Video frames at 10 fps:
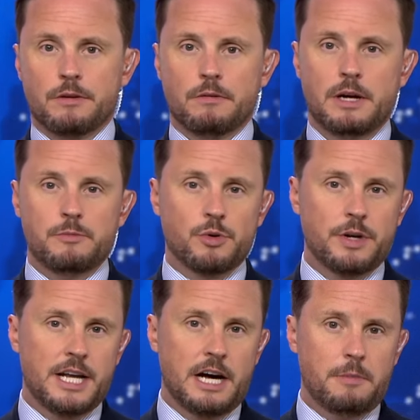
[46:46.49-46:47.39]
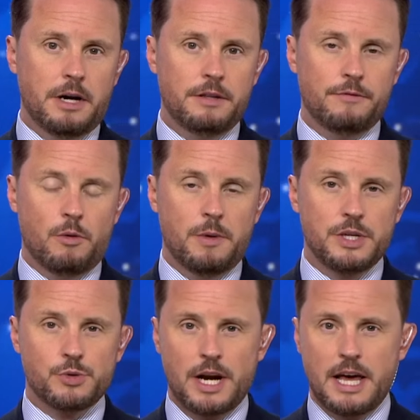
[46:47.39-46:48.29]
Well, I'm joined now by the former
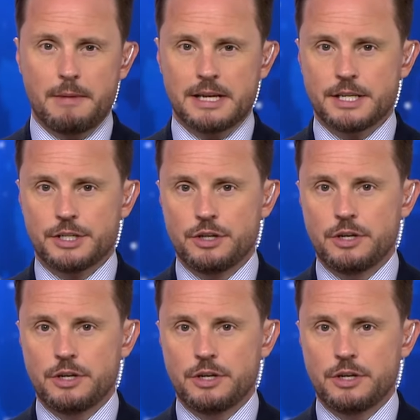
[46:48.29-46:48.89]
Israeli ambassador to the